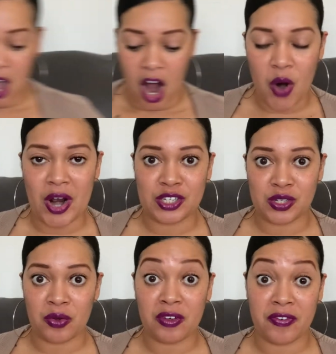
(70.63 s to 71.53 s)
All right,
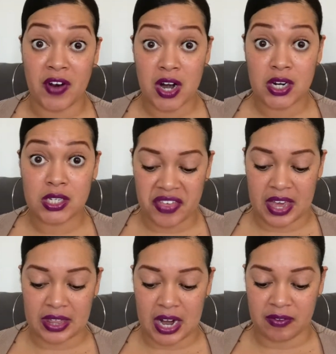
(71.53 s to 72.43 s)
so the first thing
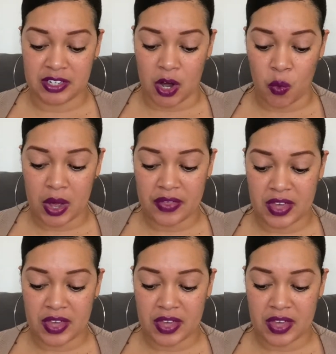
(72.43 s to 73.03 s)
that I've dealt with